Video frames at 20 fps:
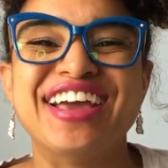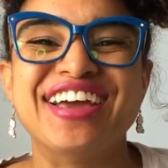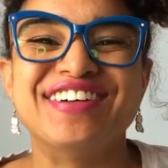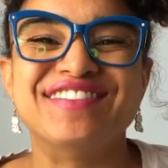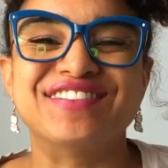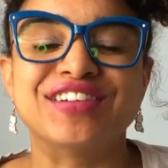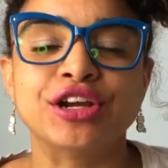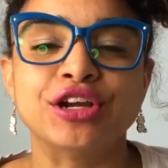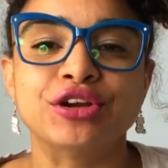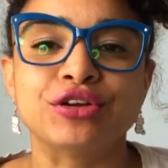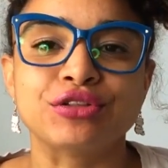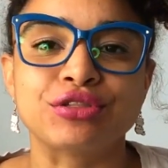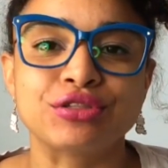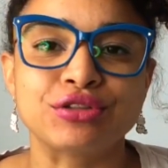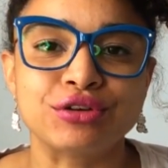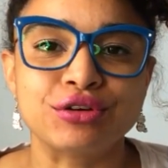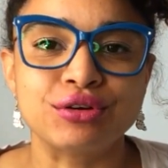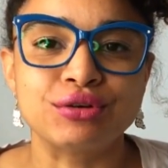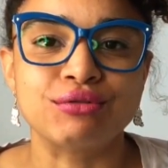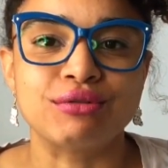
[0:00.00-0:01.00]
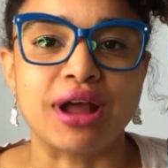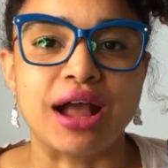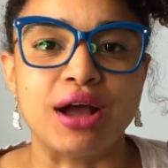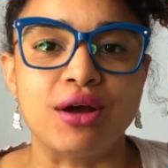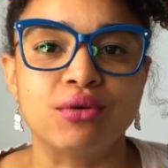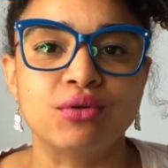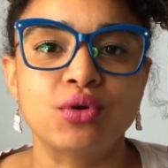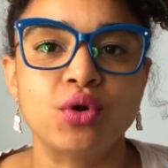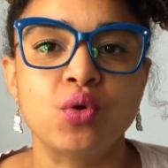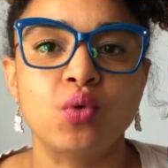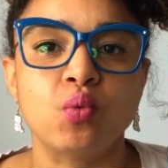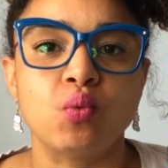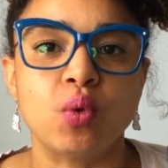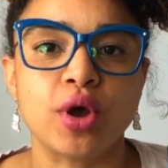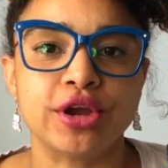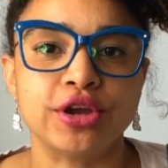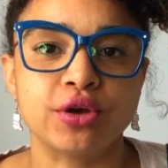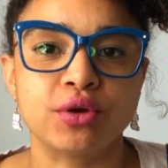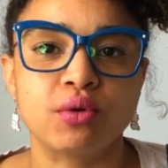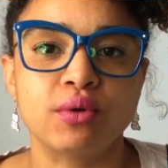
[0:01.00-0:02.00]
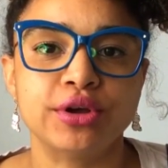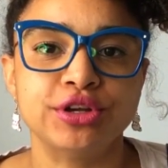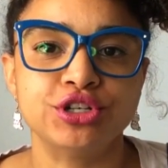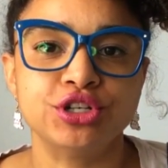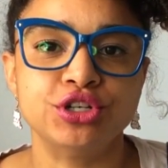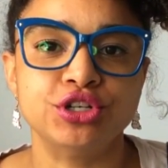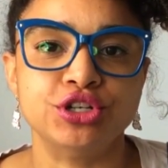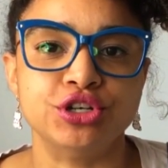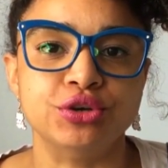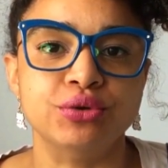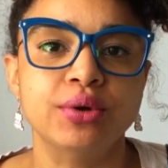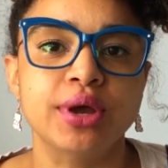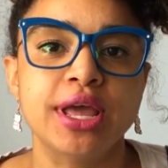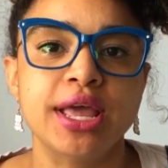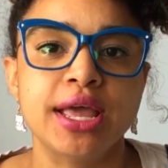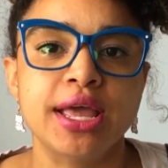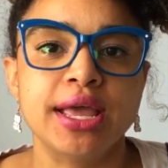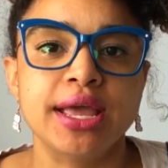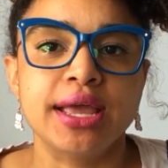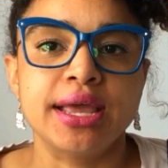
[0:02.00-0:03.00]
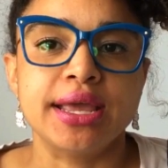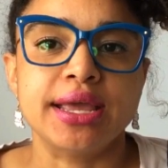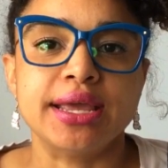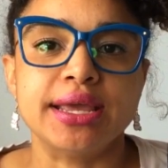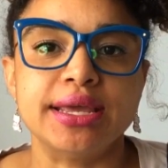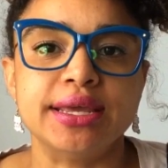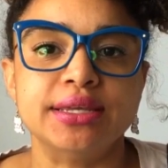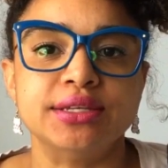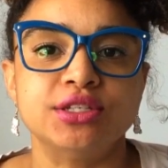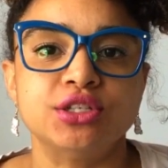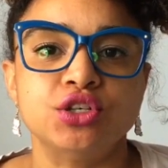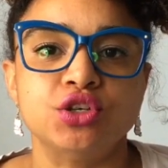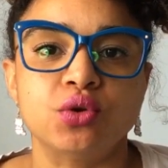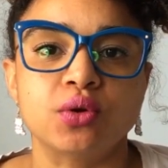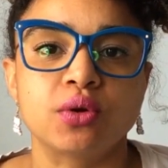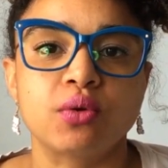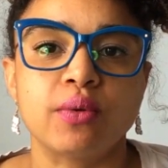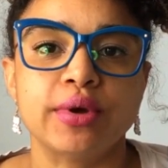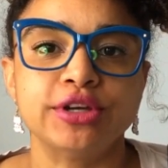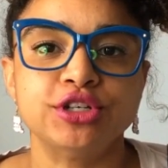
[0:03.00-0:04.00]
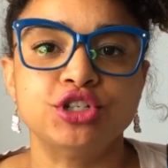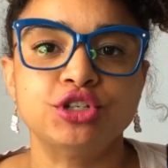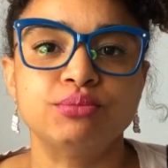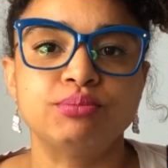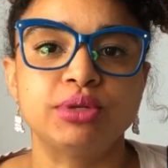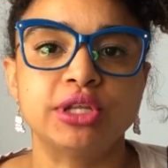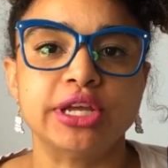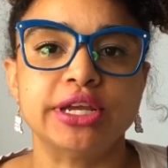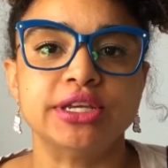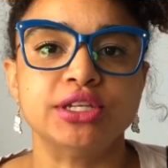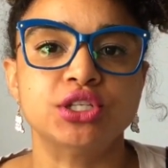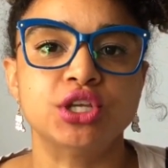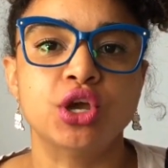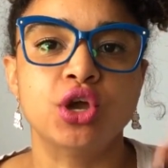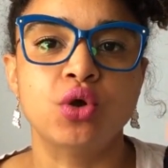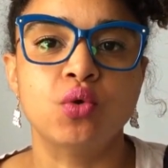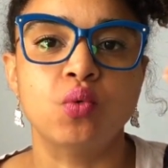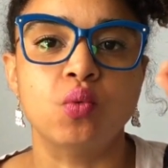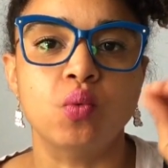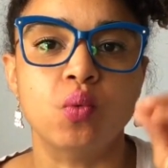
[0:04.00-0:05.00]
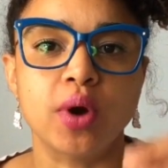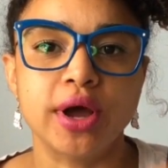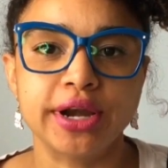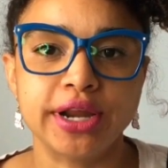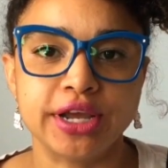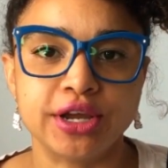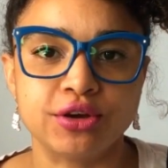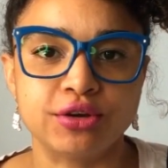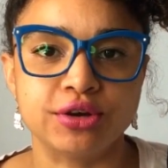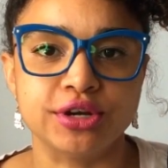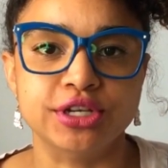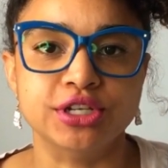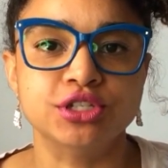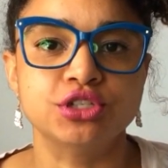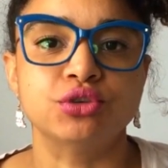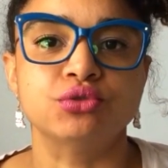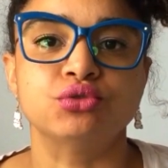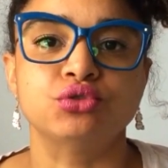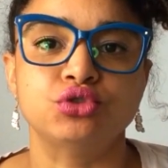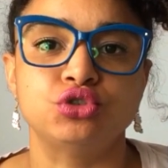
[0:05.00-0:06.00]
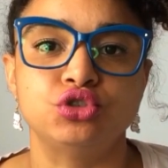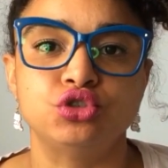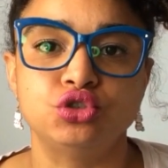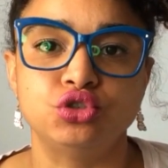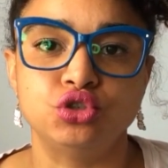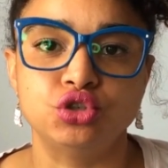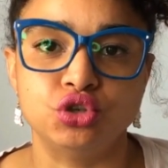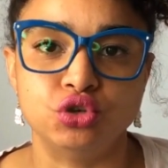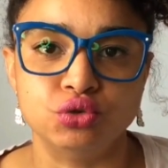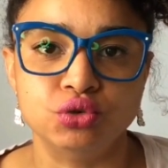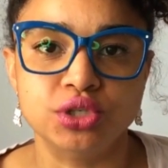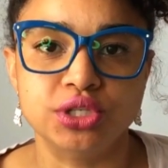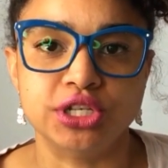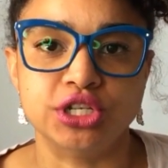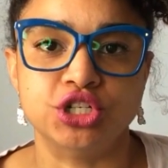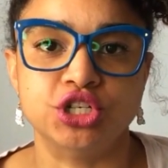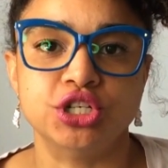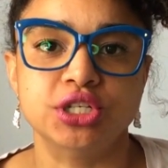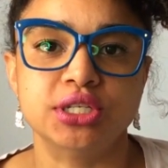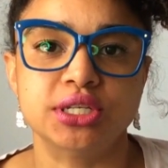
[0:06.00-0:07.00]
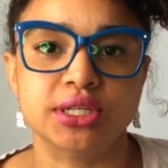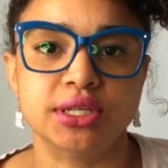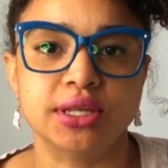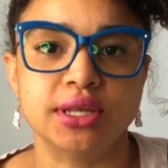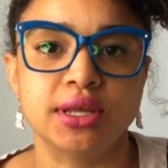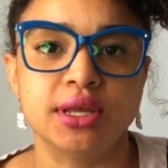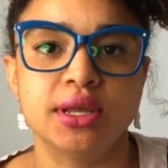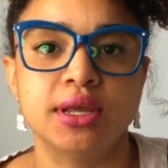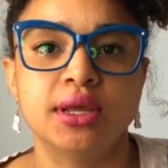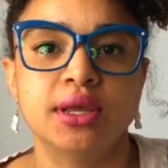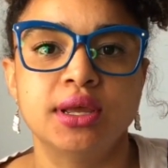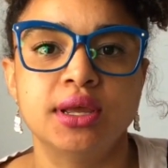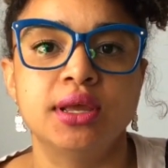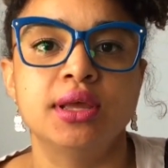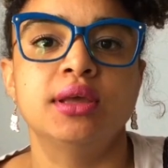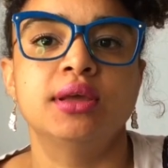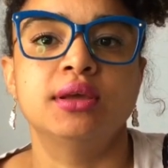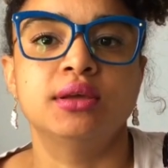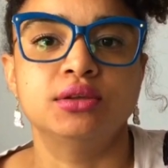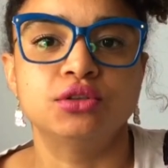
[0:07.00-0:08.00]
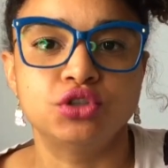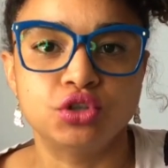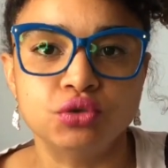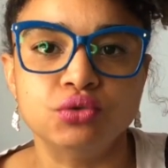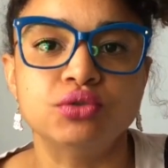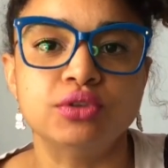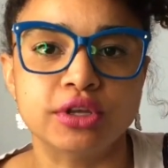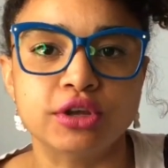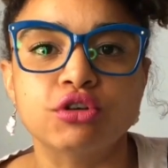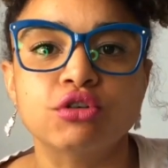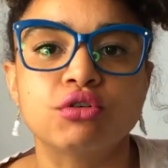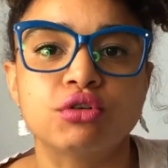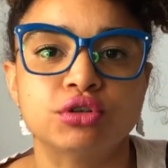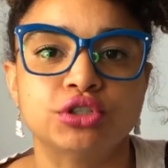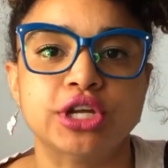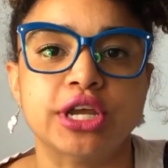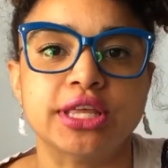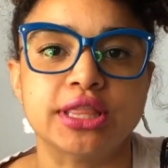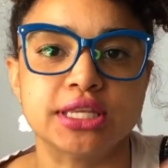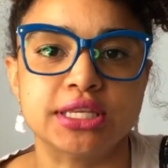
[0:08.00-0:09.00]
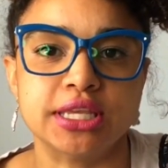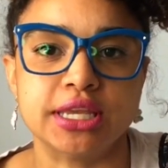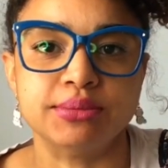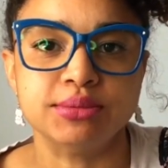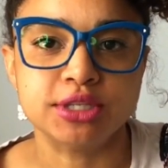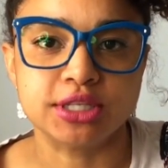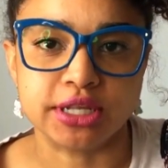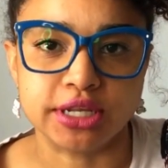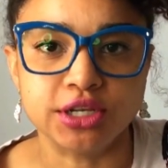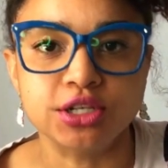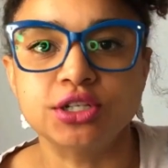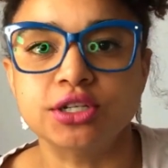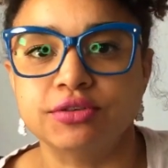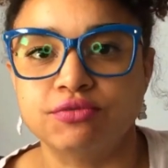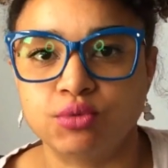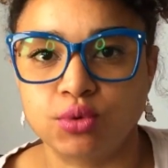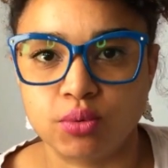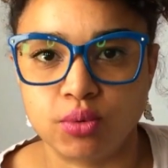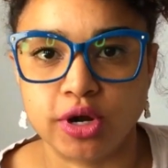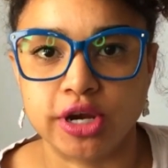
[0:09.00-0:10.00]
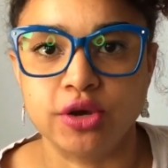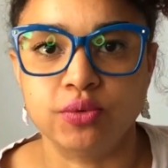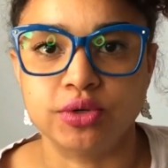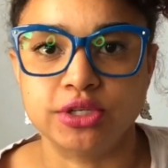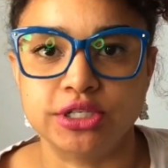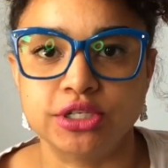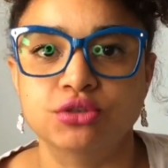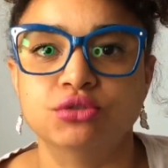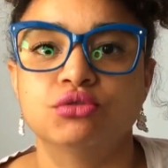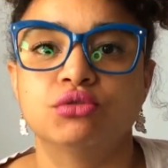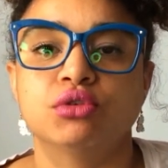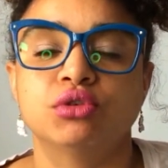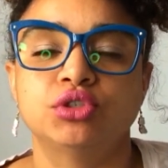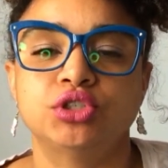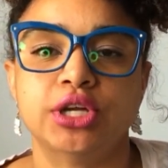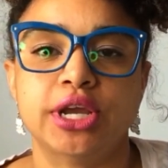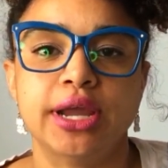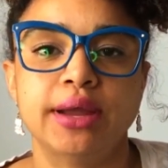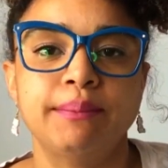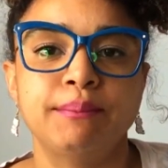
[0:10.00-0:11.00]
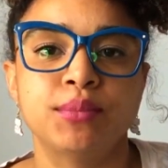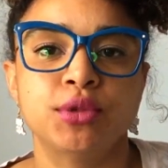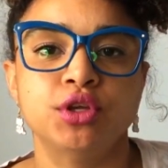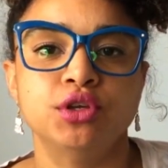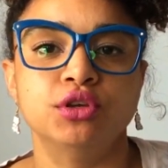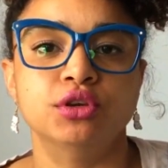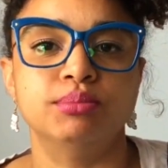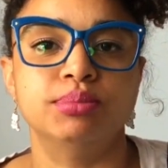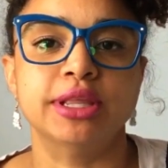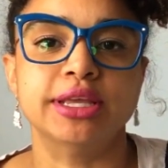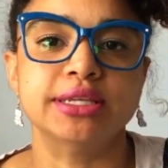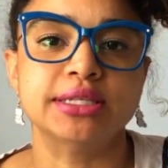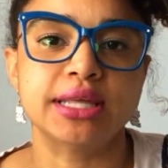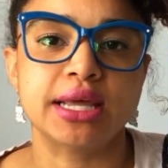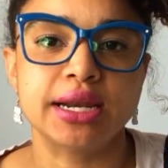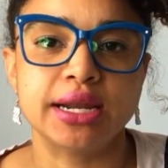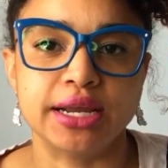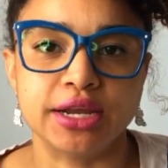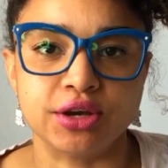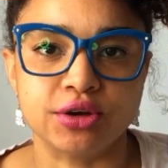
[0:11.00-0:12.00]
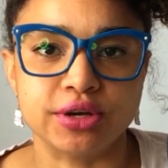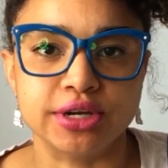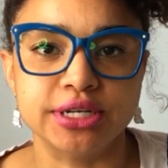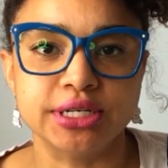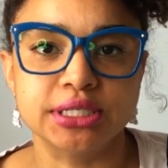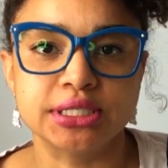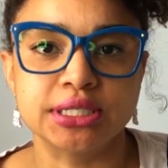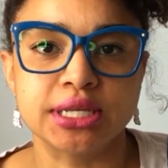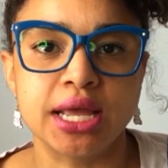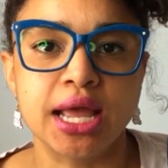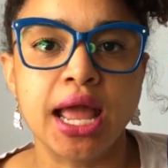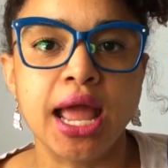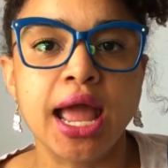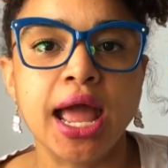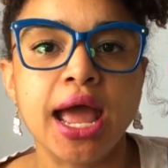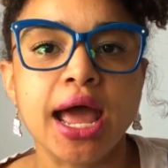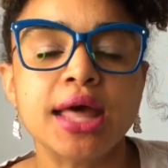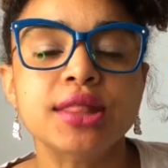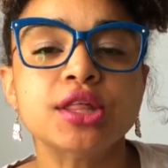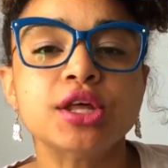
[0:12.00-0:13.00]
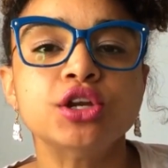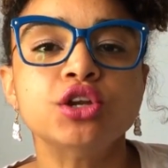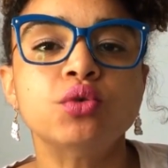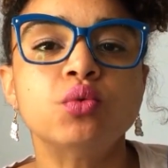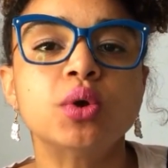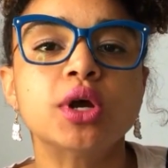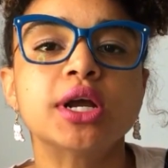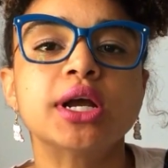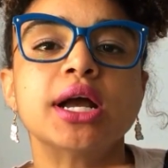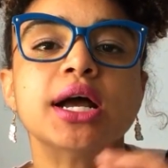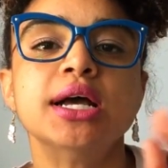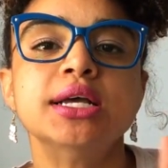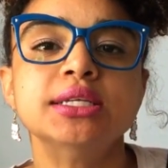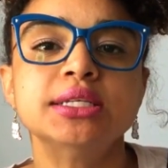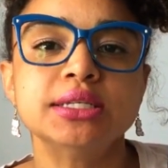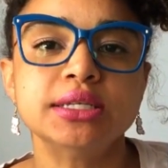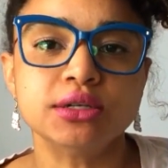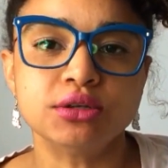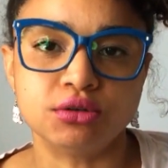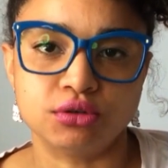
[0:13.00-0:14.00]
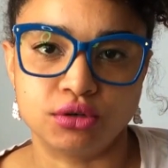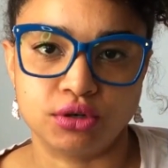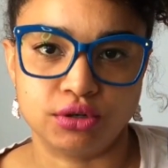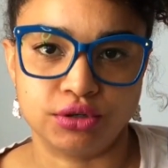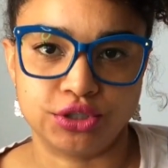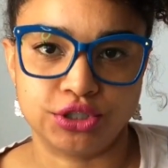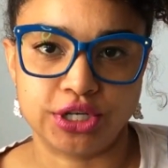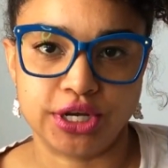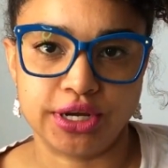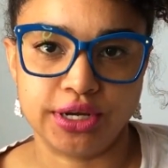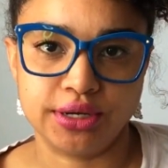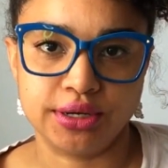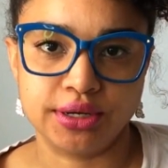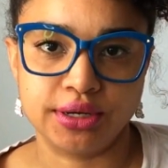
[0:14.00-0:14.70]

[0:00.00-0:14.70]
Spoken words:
For your third round, what you're going to do is you're going to place 1 increase, so 2 stitches, 2 single crochet in the same stitch. If we're working with single crochet, you'll place that increase and then you'll work a single crochet